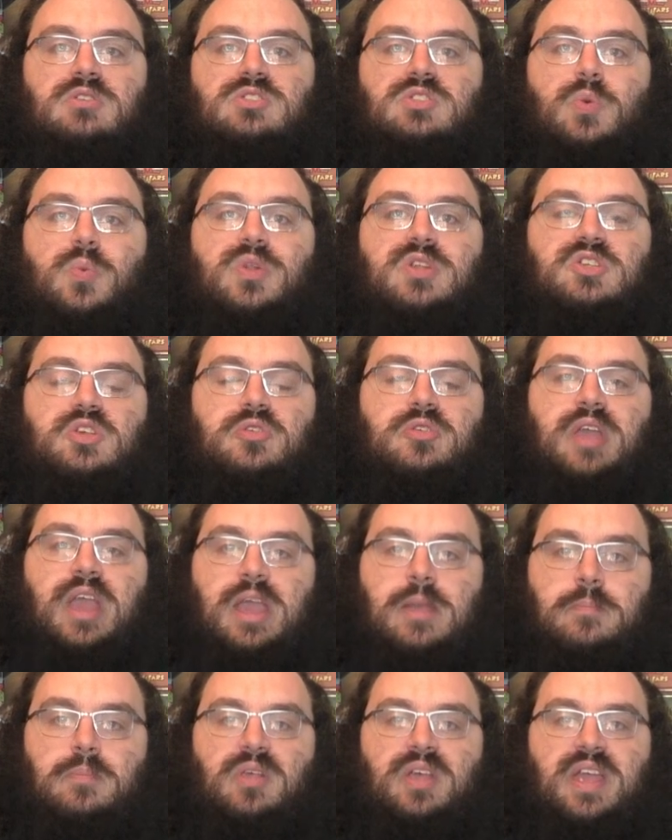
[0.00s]
So, what is our
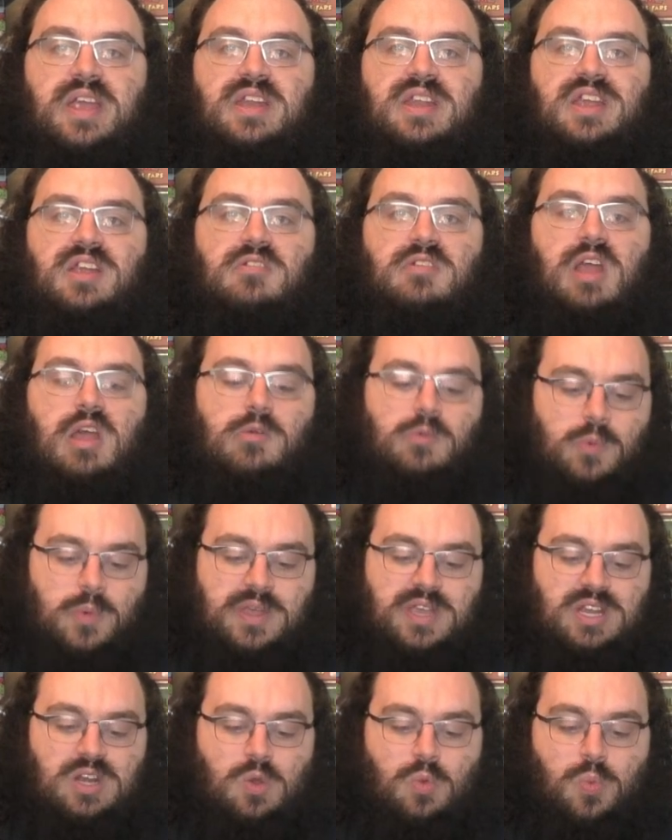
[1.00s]
game plan here? How are
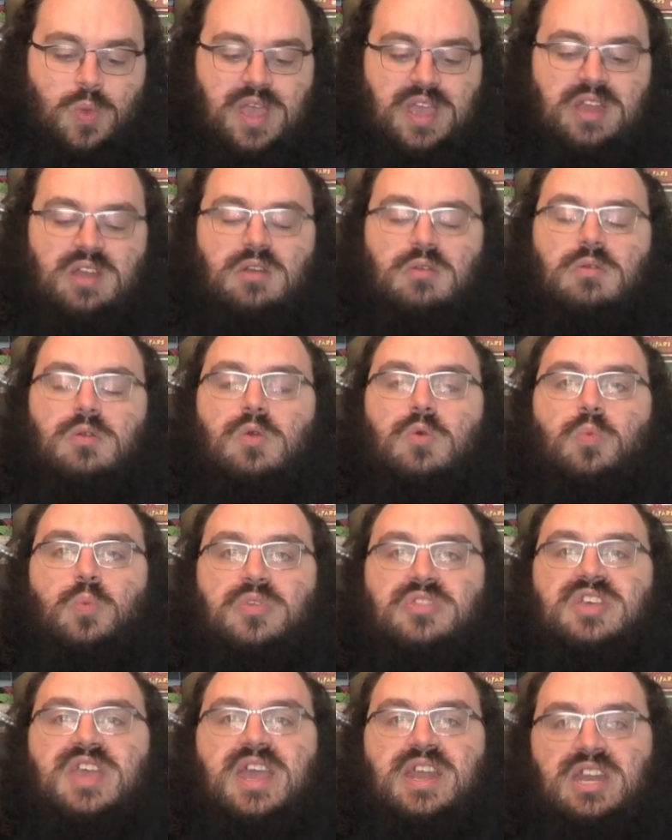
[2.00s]
we going to win
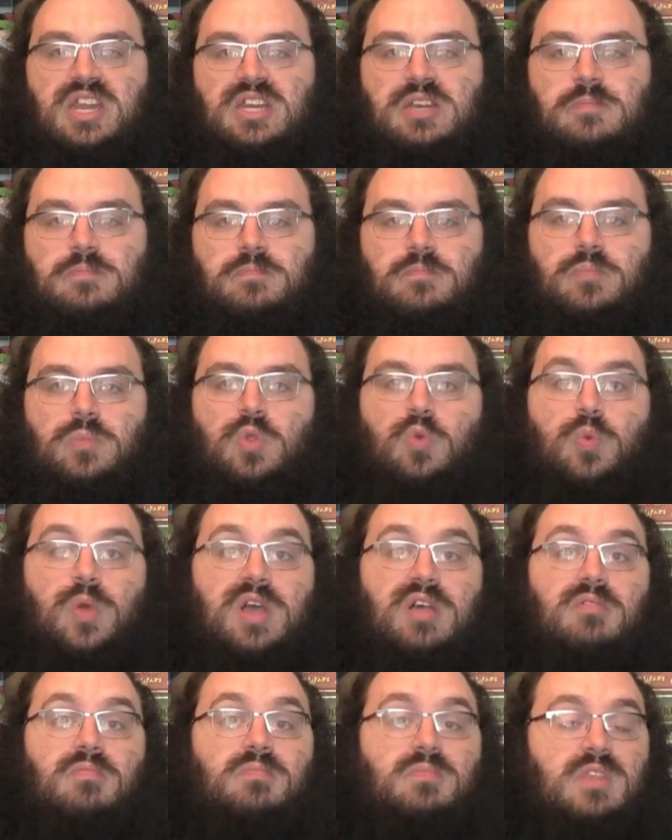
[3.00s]
with Kianne?
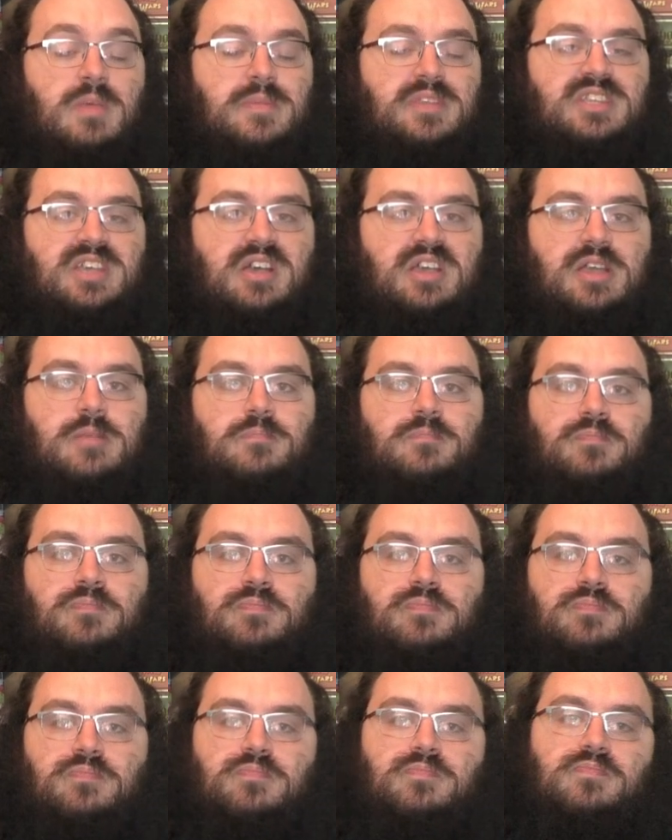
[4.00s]
Well, let me tell you.
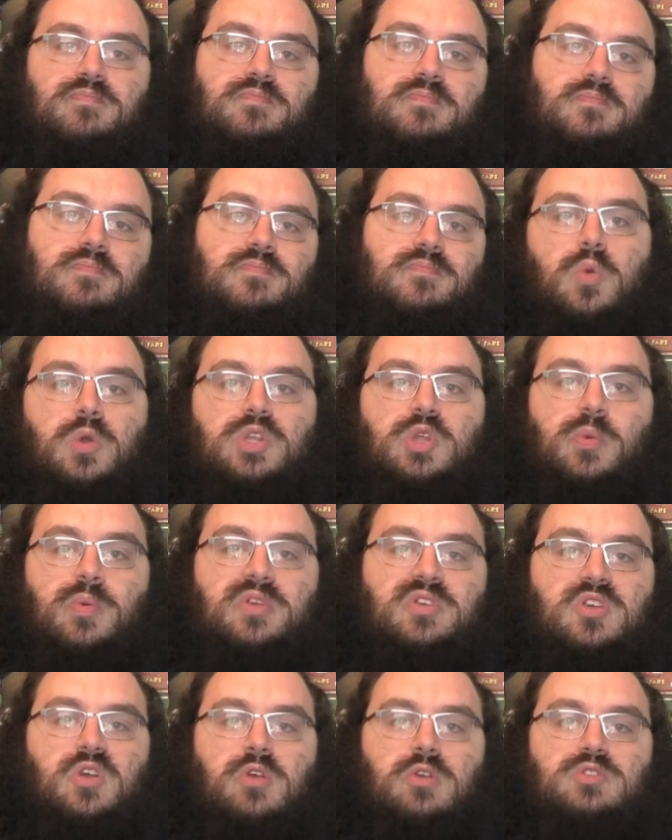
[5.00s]
We're
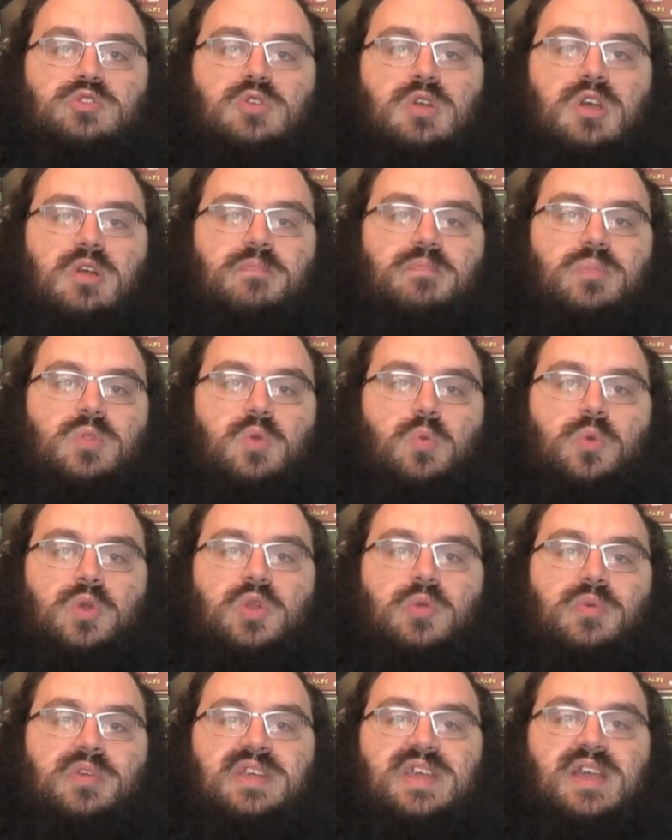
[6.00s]
doing card draw, we're
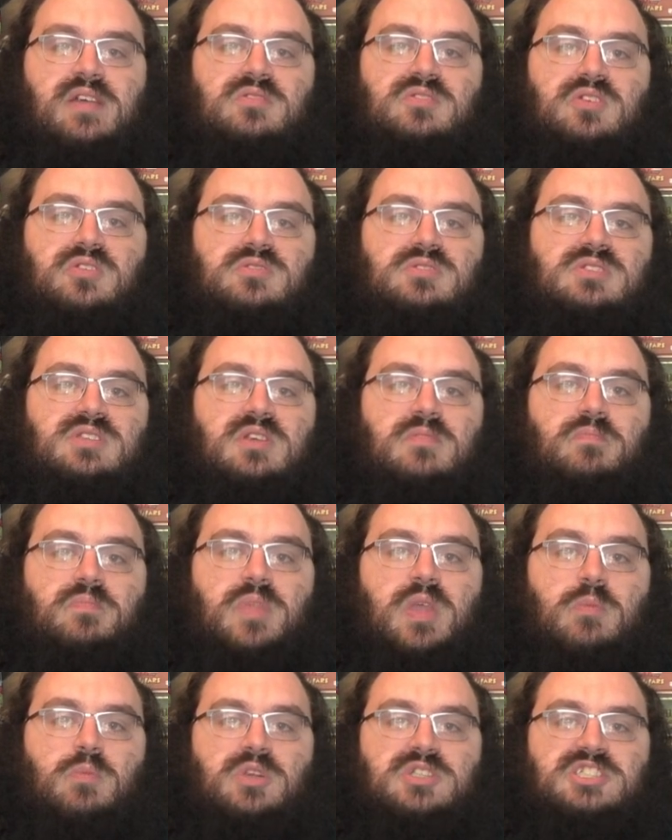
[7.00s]
doing counters,
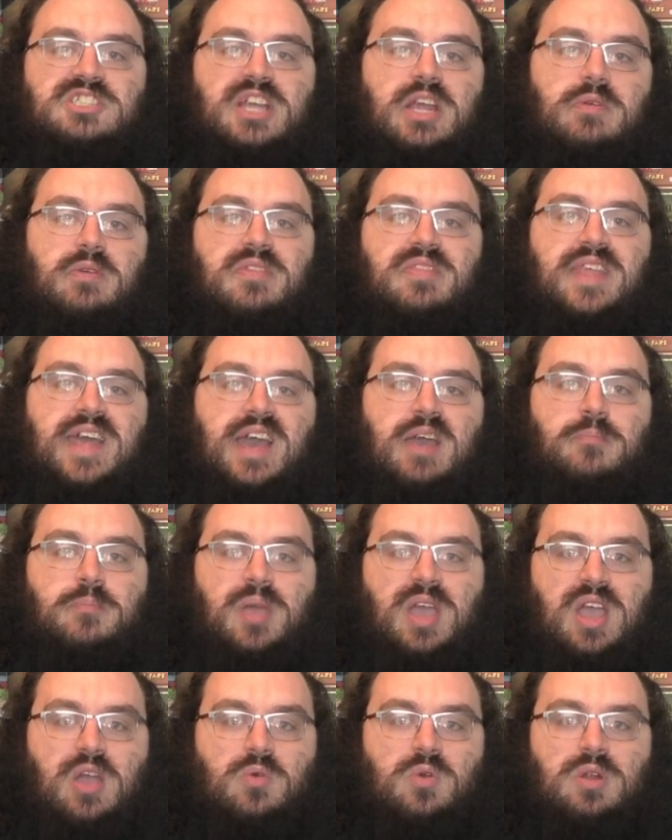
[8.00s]
and we're sharing that
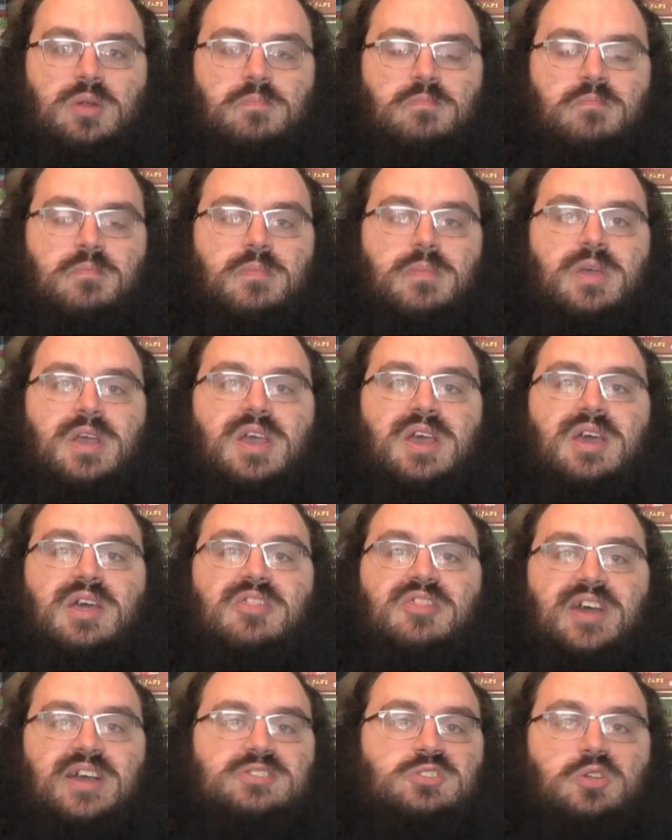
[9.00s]
power
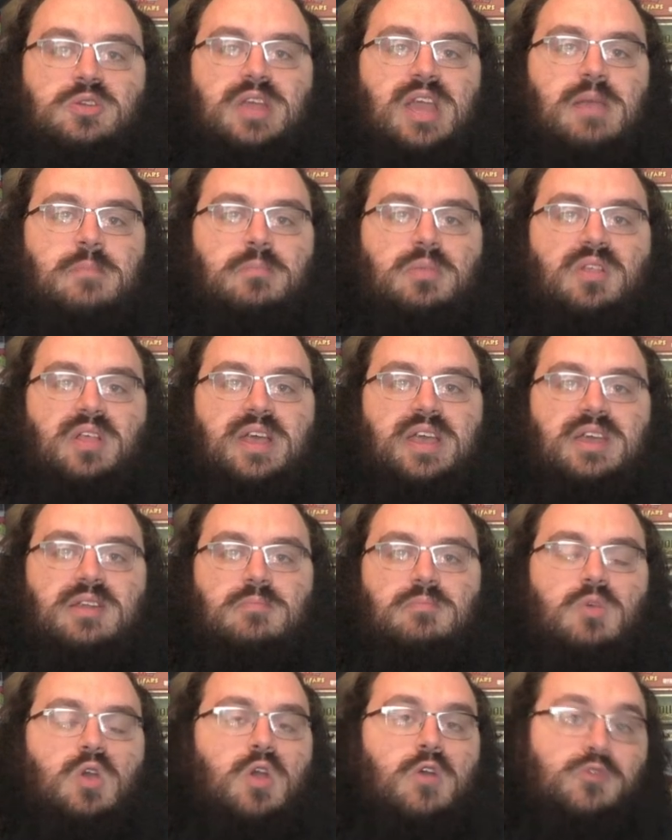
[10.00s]
that's our game
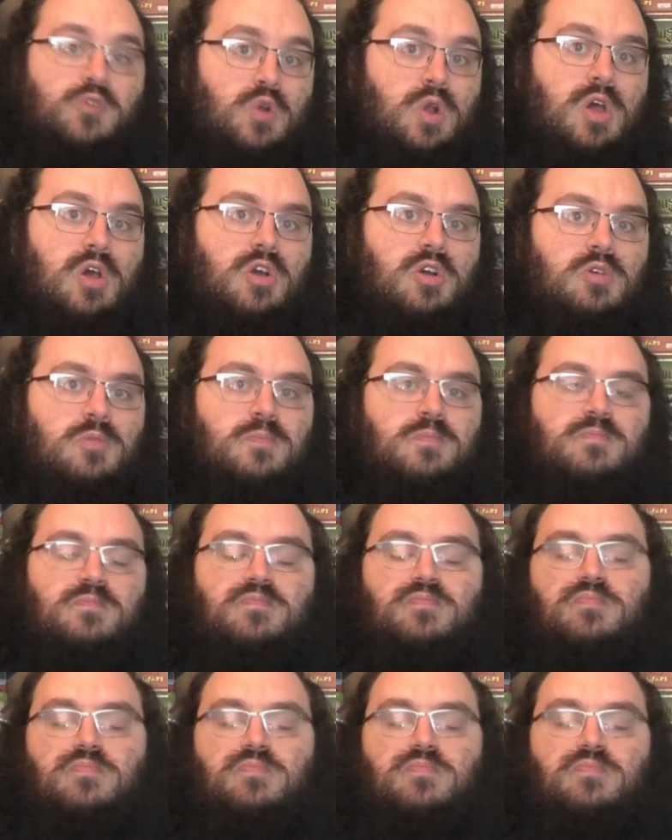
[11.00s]
plan overall.